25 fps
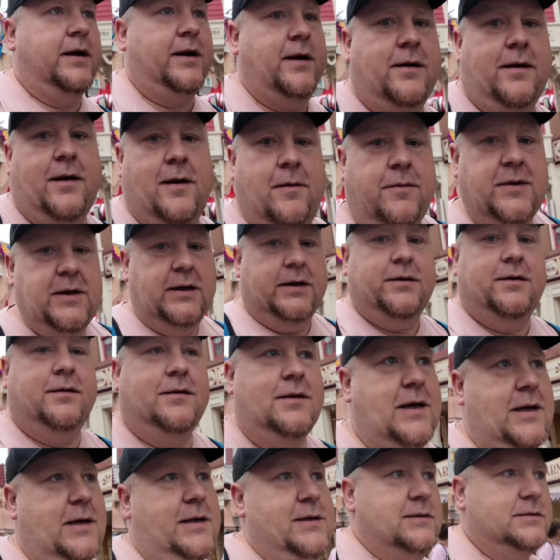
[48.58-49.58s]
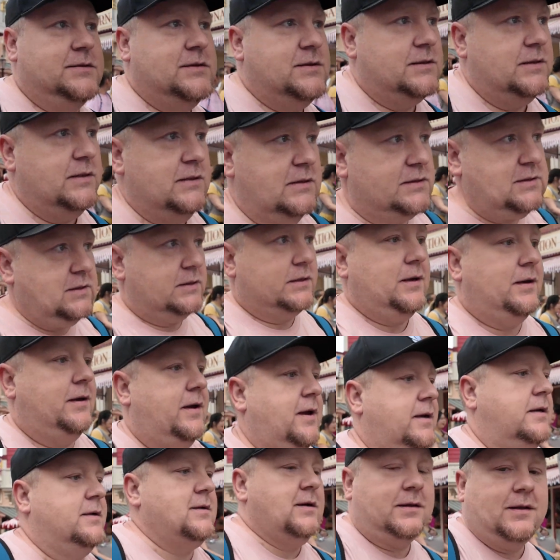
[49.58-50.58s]
I've been in line since
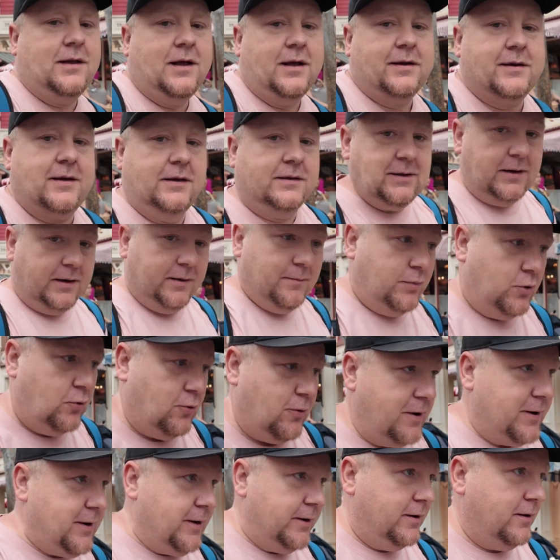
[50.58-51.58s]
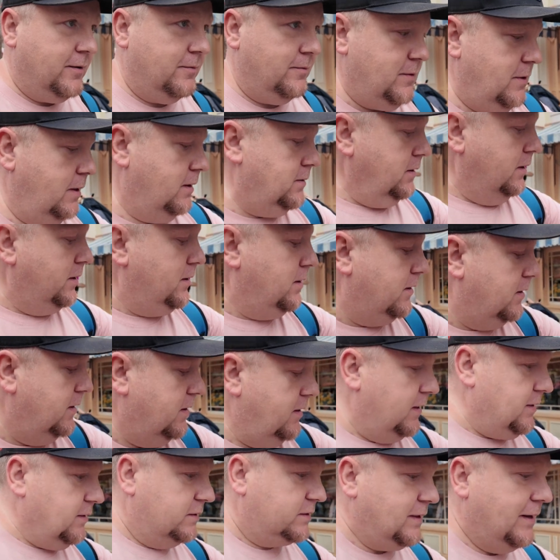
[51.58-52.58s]
8 o'clock at the Emporium.
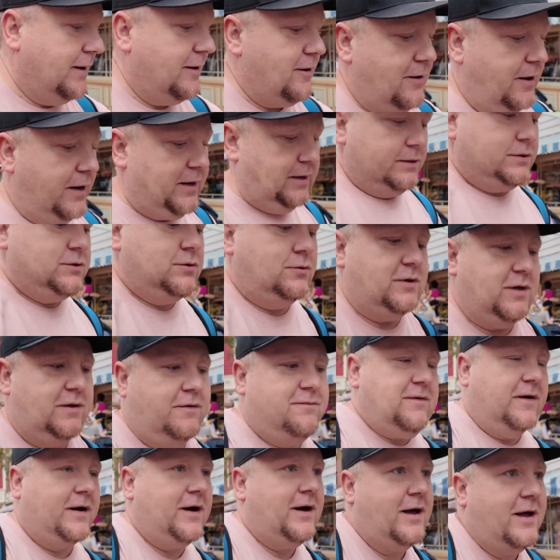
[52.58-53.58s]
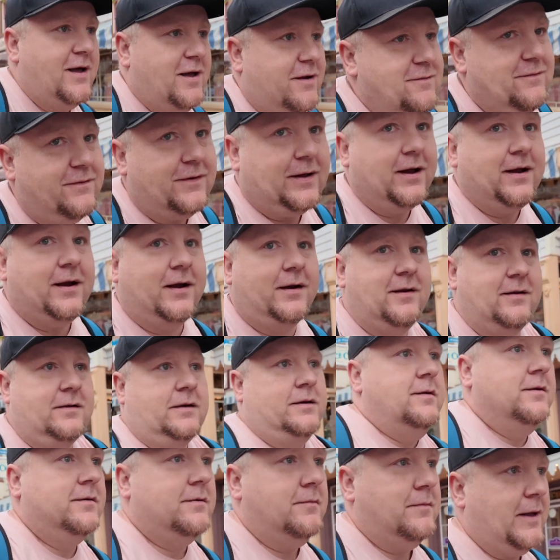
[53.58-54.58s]
It's now 8:25,
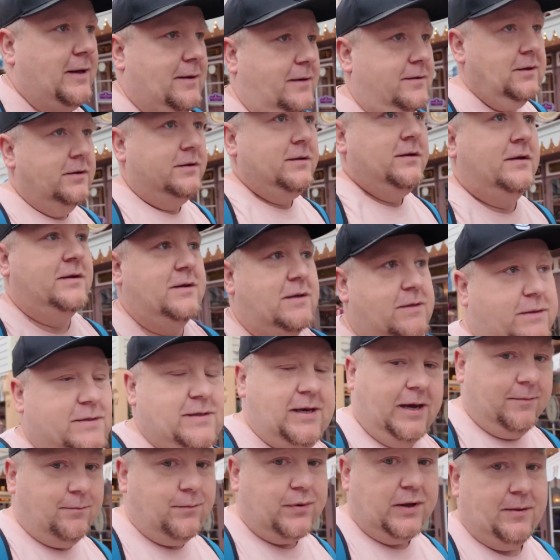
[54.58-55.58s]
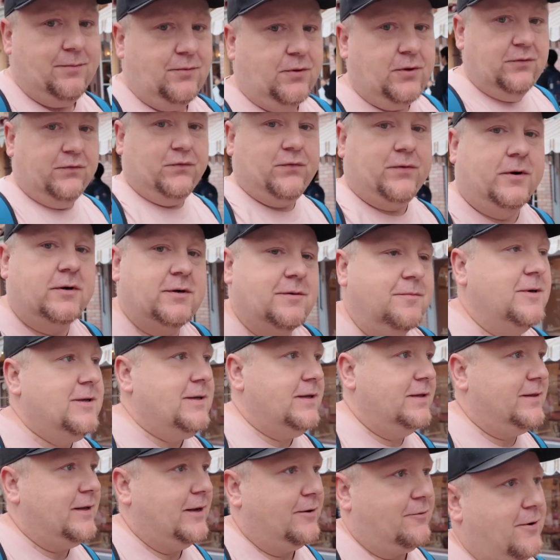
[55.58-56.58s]
and like 10 people in front of
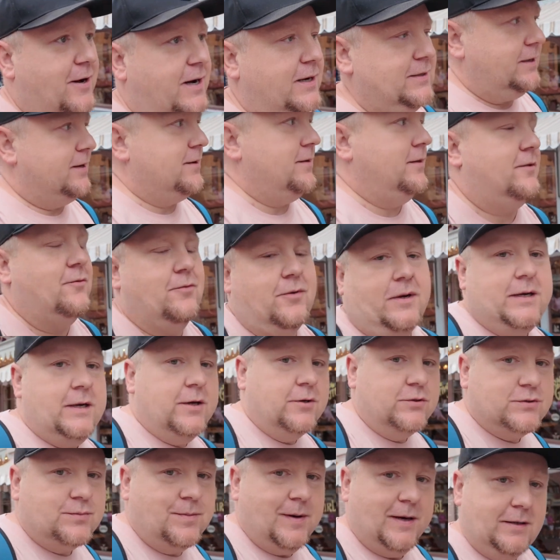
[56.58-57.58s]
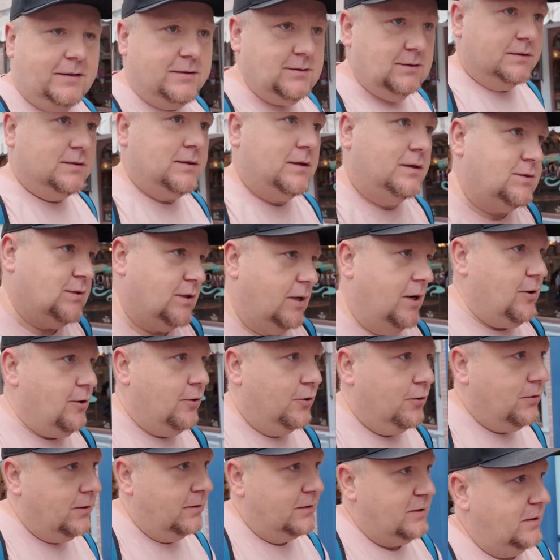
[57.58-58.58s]
me, they ran out of the Windows pins,
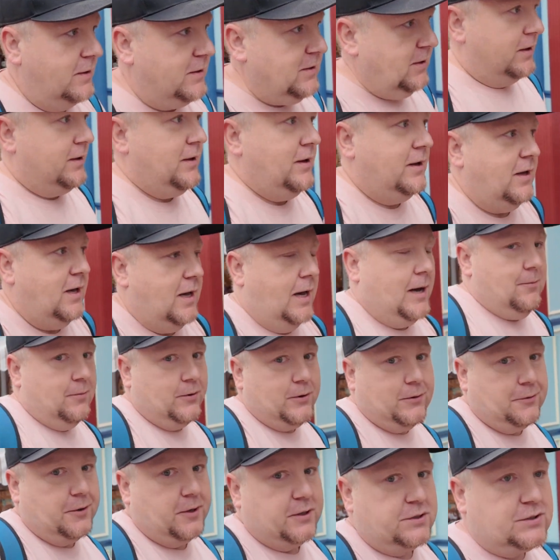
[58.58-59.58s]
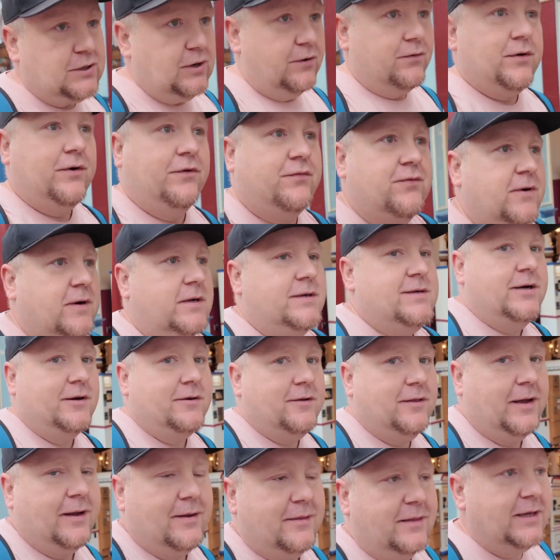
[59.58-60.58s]
so I'm gonna rush over to
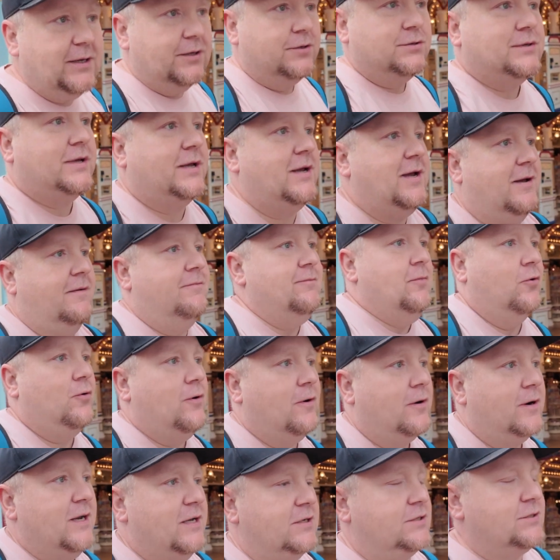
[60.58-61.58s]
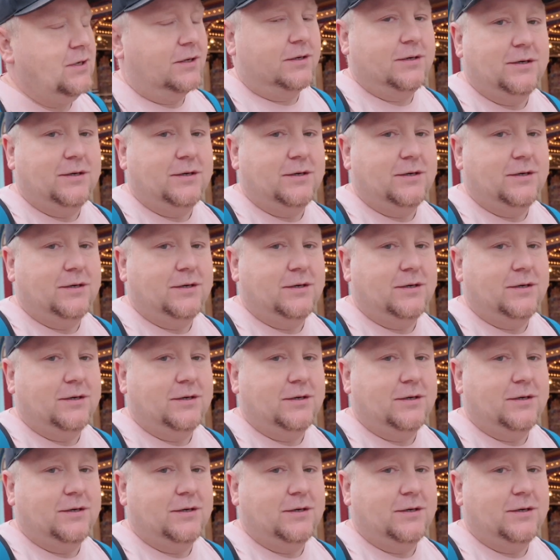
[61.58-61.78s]
Frontierland. They usually have more. I should